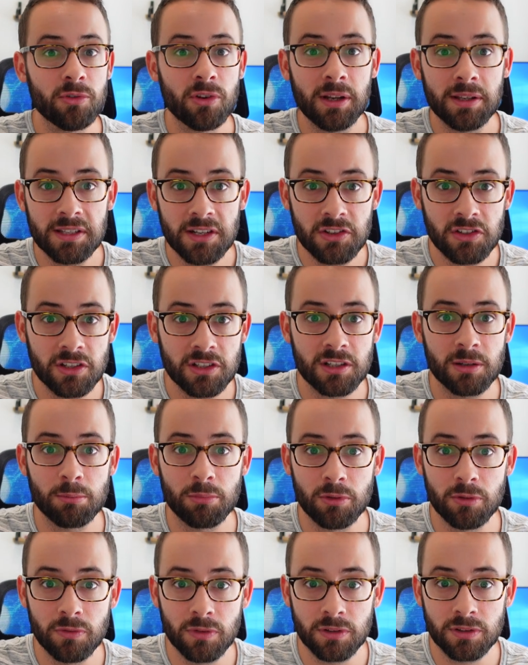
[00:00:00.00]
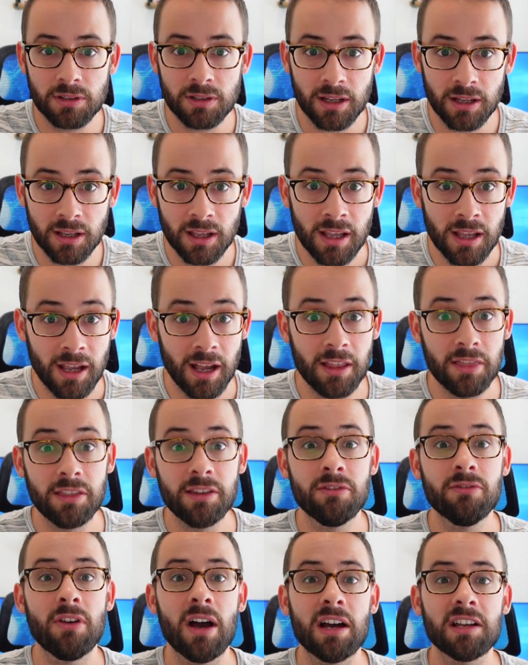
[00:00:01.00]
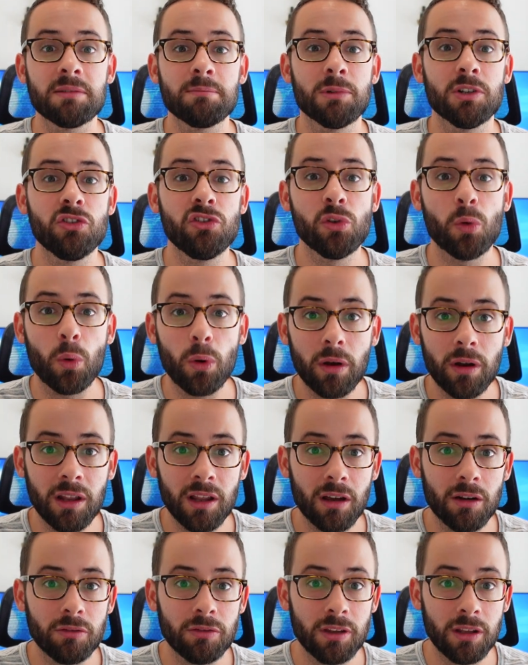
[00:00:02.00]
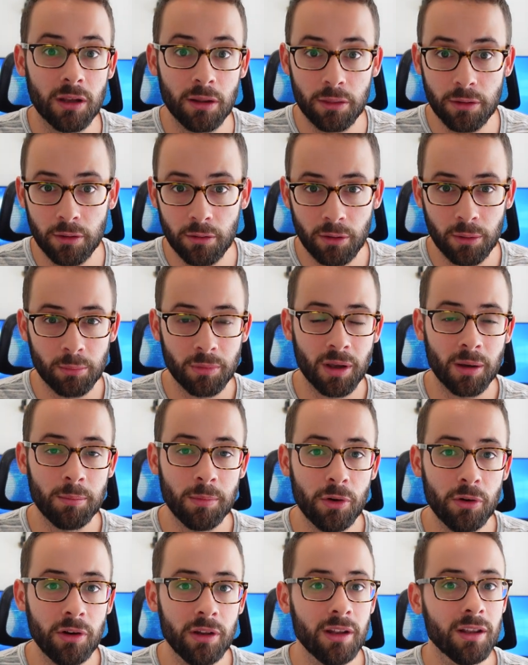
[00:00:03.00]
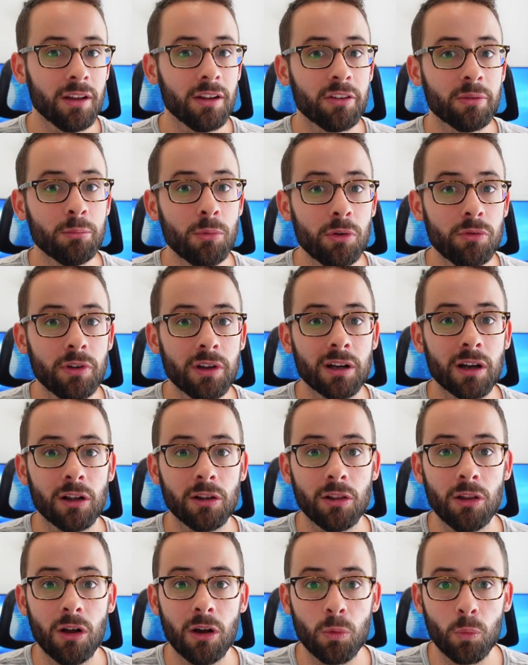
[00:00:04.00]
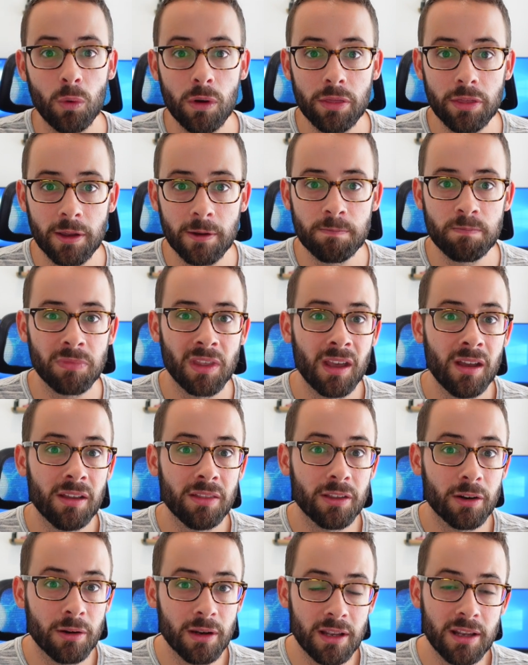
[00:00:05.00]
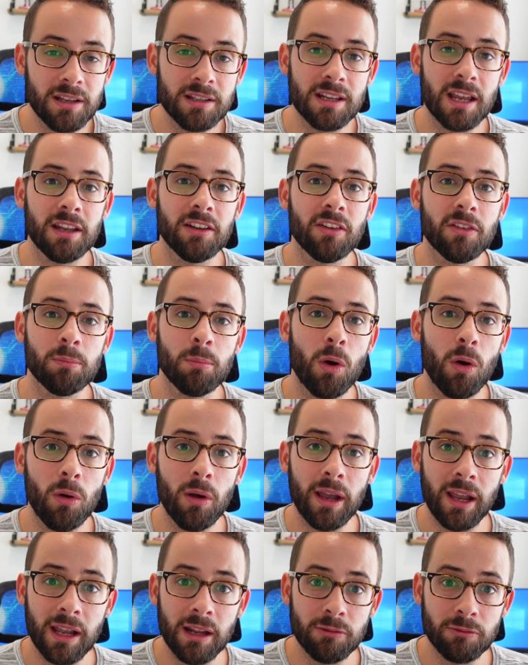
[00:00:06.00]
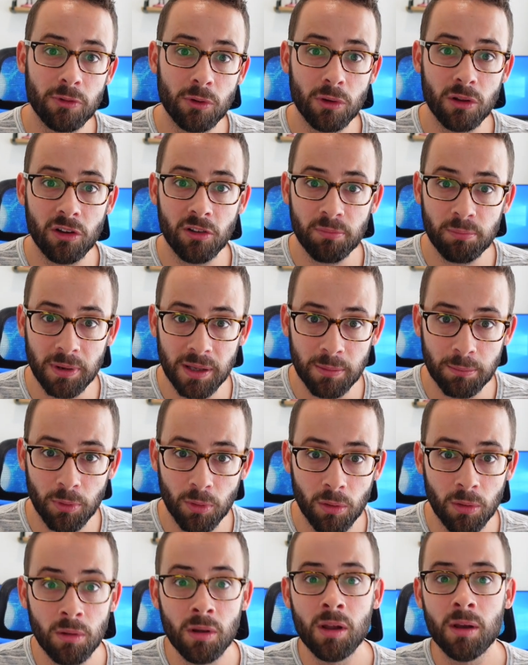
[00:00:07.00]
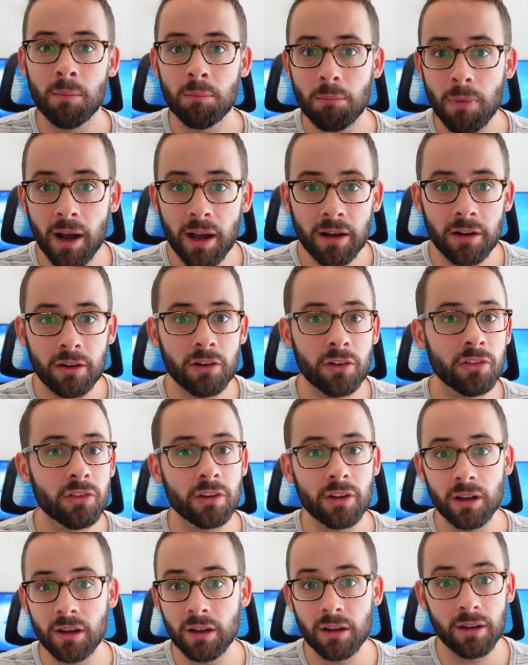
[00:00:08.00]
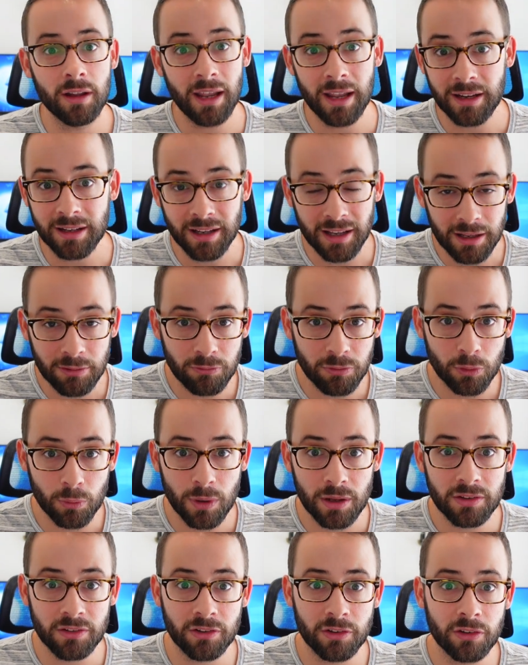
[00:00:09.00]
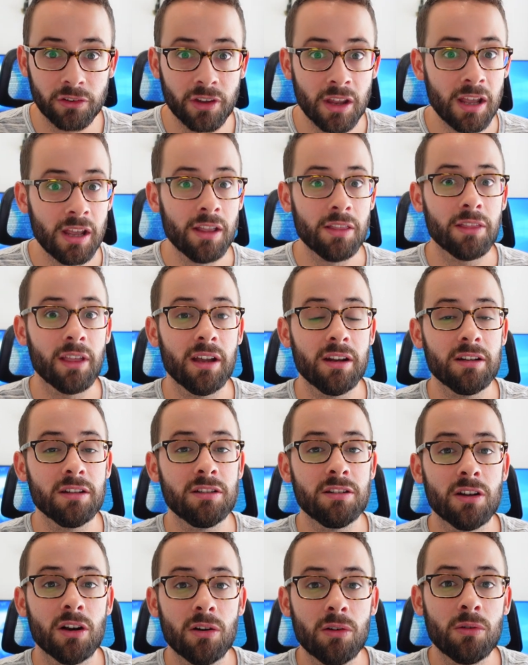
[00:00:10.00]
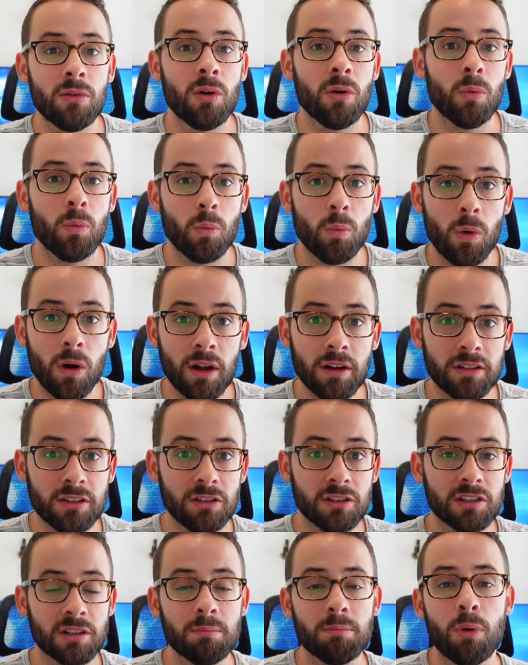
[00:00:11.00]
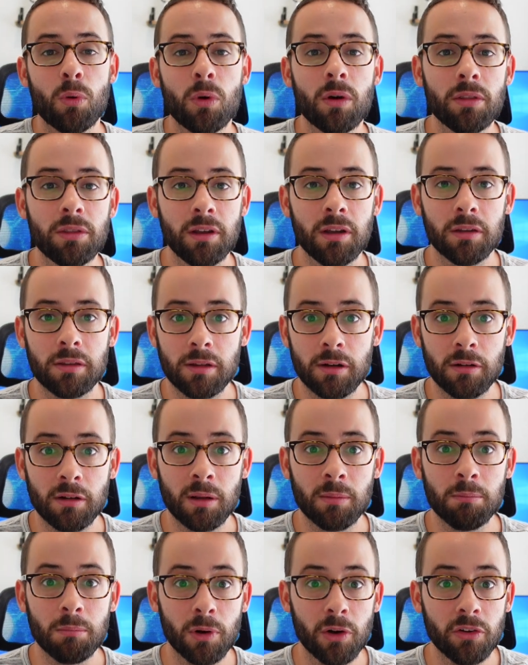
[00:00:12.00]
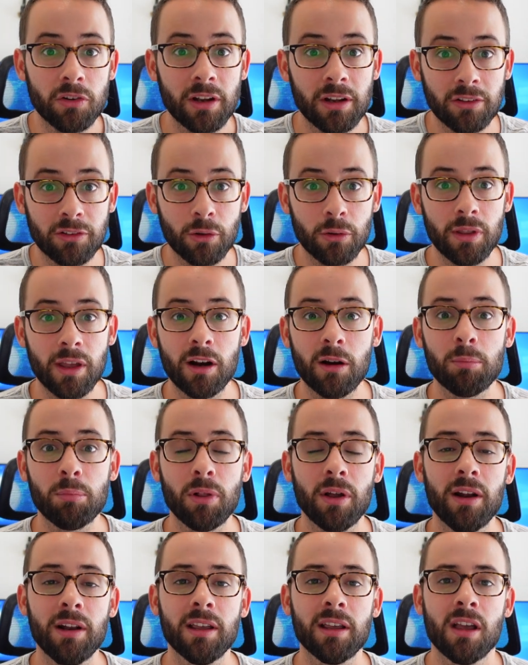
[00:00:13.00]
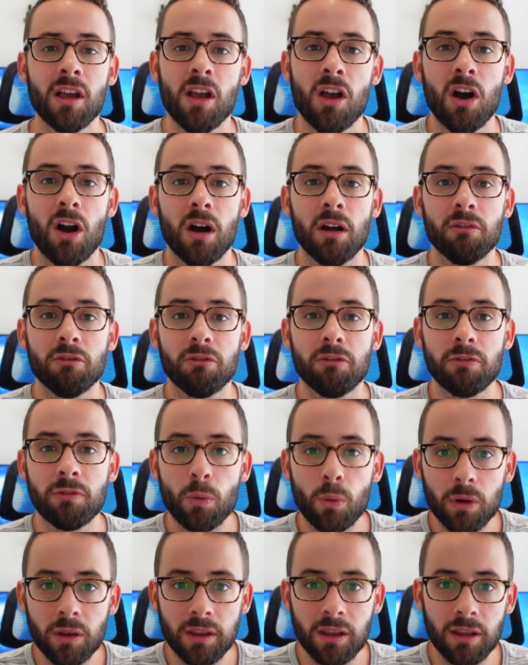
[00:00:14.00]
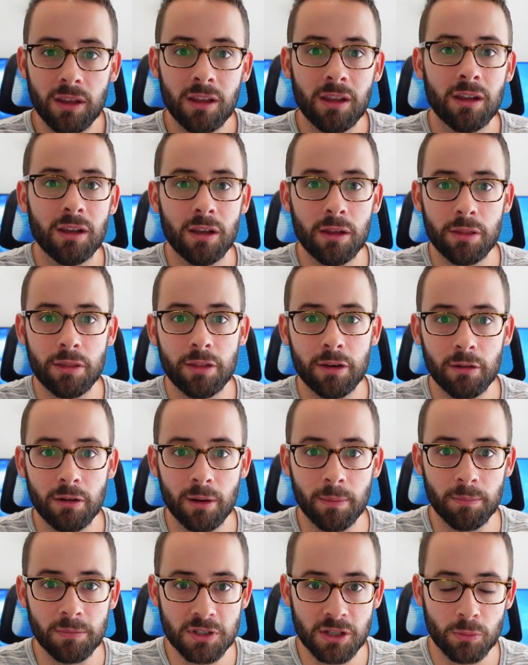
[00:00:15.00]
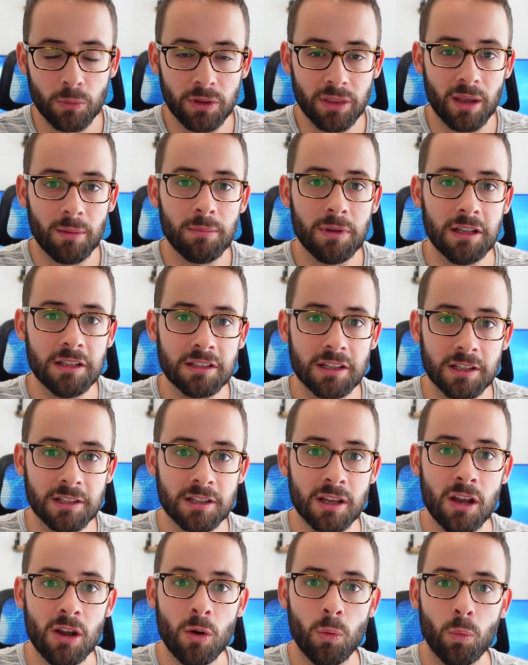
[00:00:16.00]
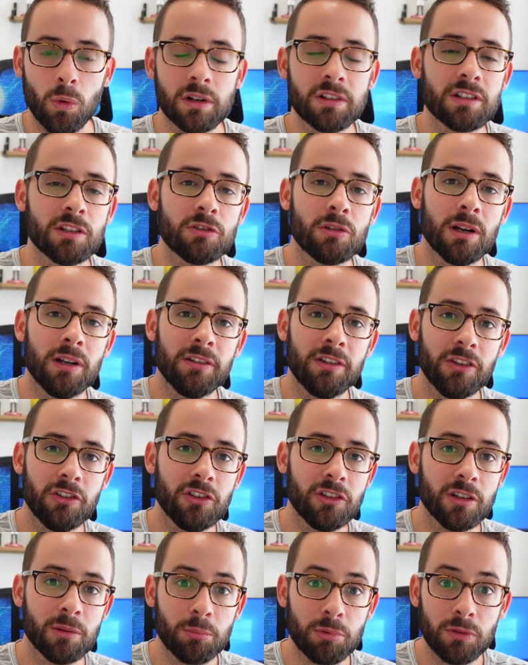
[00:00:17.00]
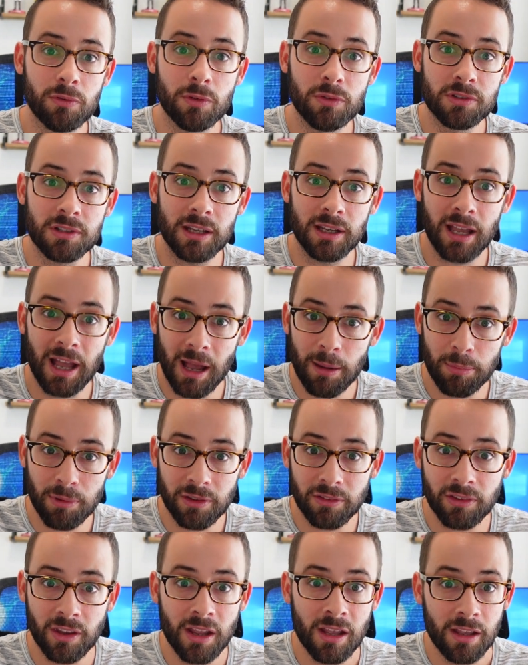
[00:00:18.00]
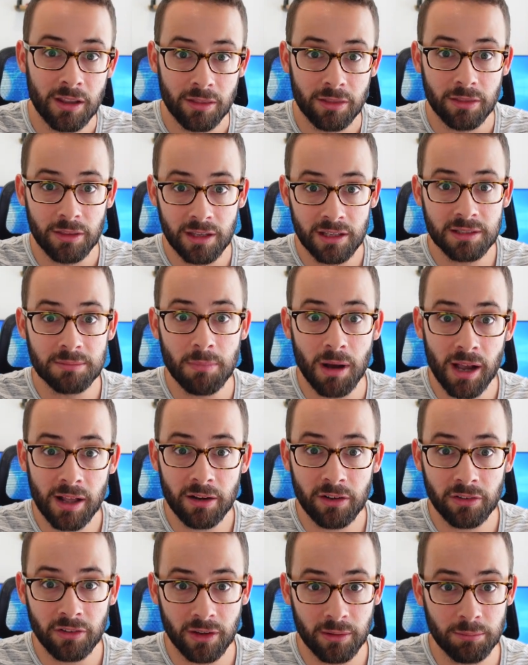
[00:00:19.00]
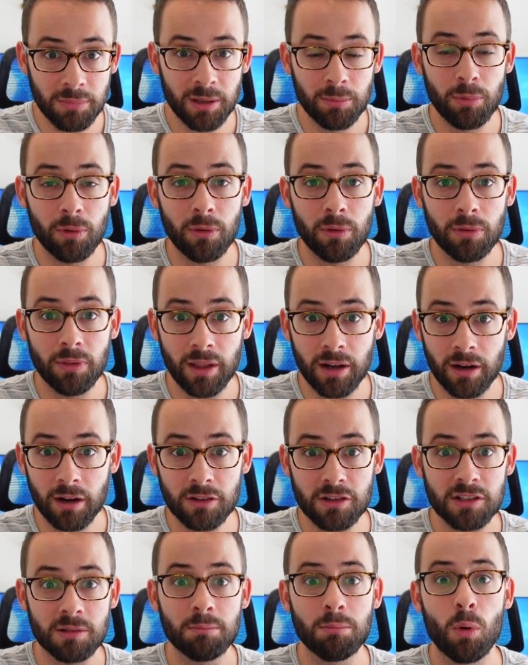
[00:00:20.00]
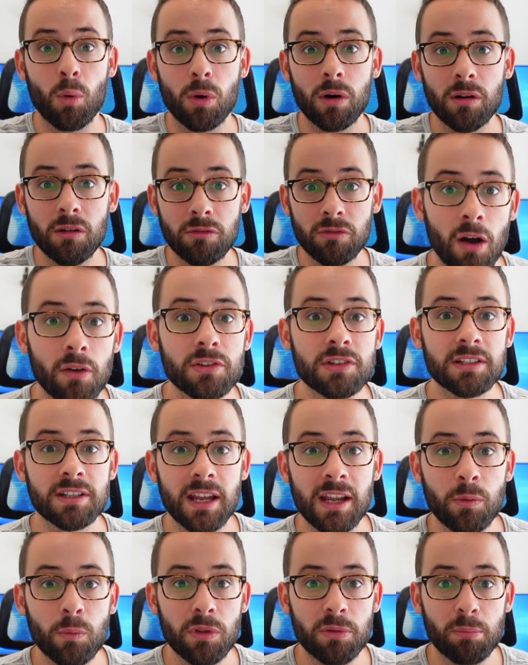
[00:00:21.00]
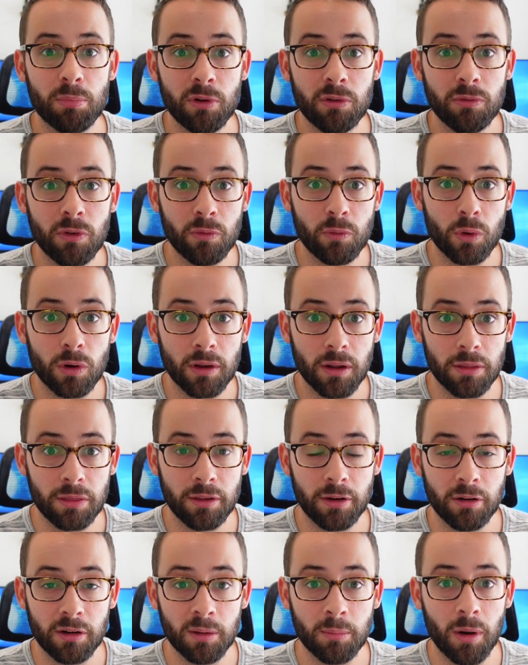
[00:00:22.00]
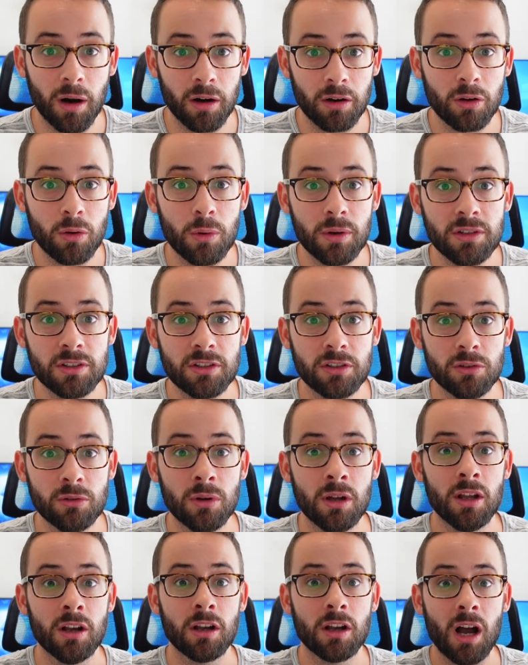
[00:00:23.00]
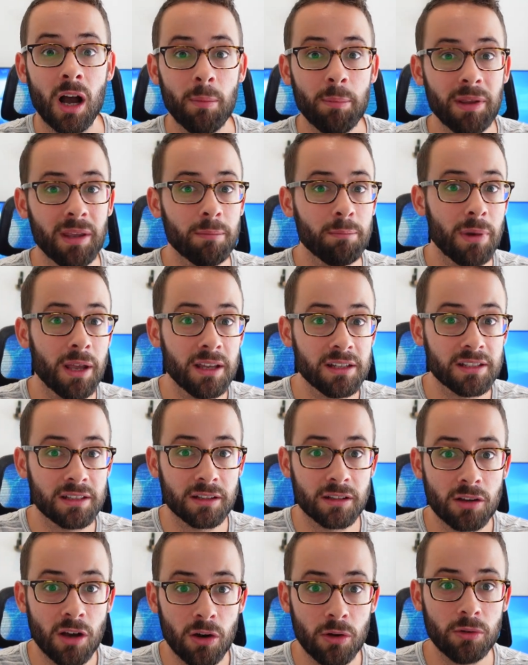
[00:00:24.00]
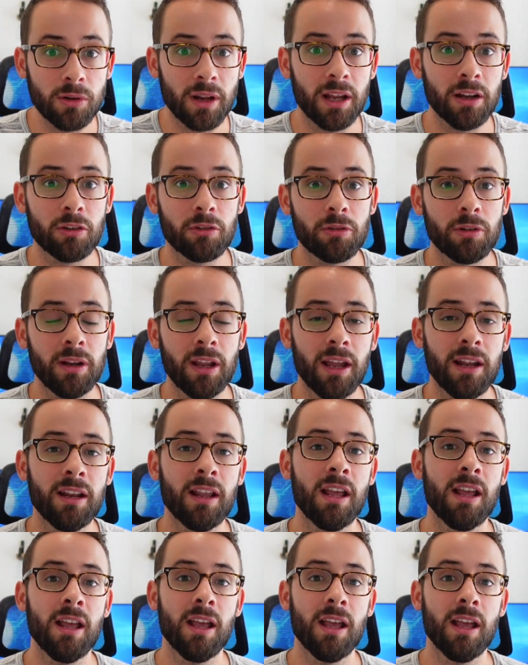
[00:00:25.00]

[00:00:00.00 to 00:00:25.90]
transitions to proof of stake and the vast majority of the Ethereum community is moving along with it, there is a small handful of people, miners and influencers, that don't want to support the Ethereum merge. And so they are planning on forking Ethereum. So what that means is once the transition to proof of stake happens, these miners and people that are supportive of staying with proof of work Ethereum are going to copy and paste the code and create